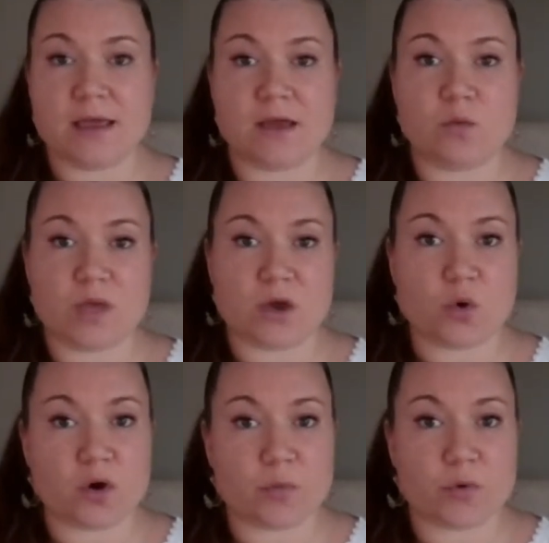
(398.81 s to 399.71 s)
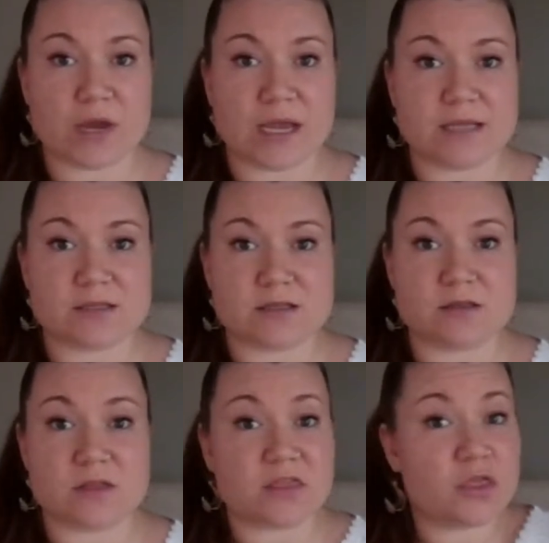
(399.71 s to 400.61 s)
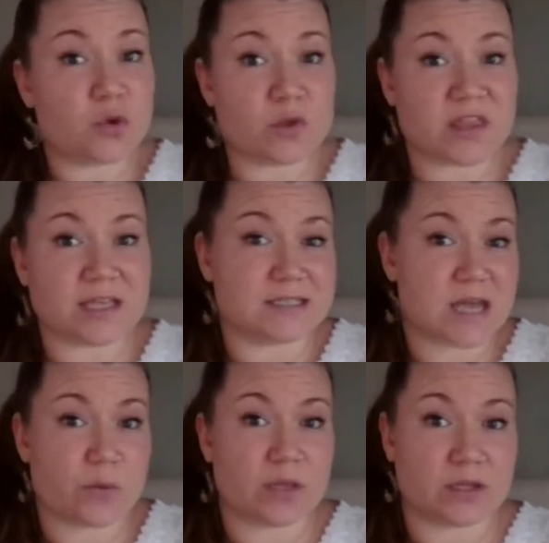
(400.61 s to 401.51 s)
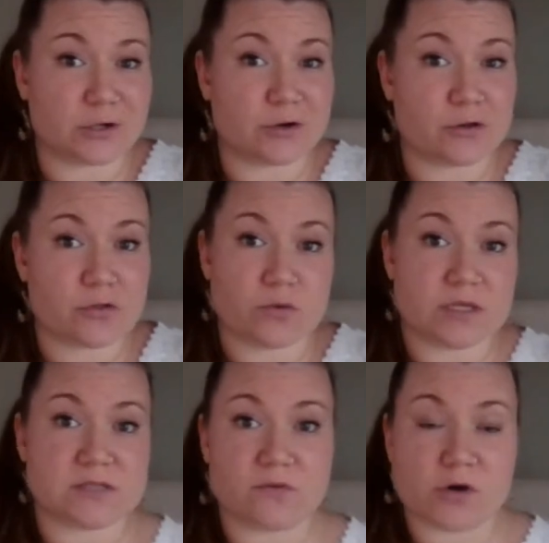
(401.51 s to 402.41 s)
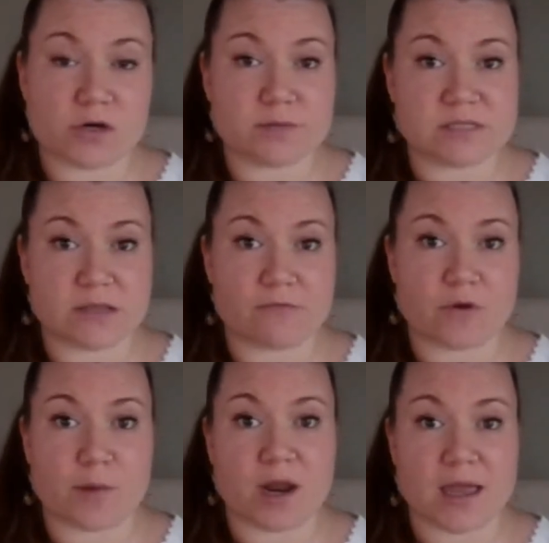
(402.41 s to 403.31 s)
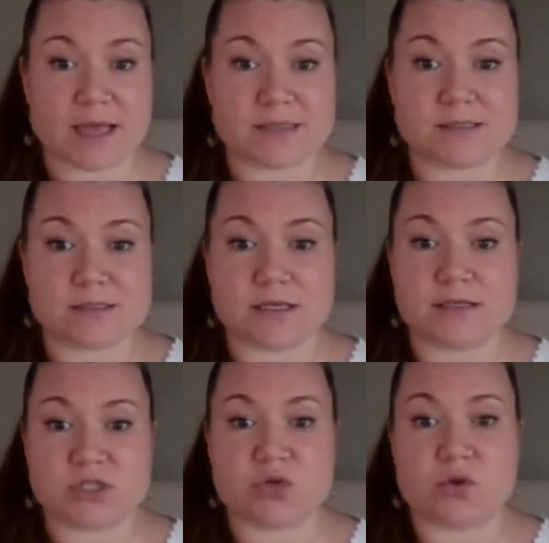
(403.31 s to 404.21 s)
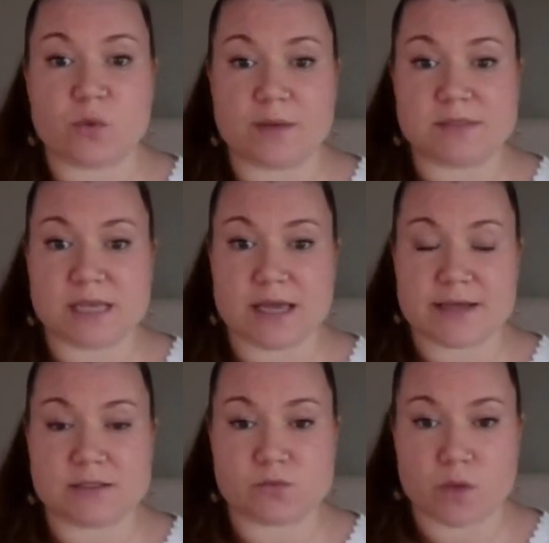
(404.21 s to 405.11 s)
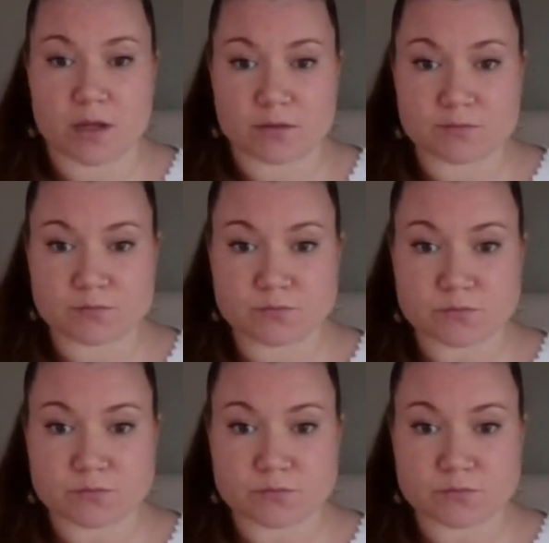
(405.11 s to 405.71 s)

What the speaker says: and we incorporate the new things that we learn through these forums and from our guests into the website as well.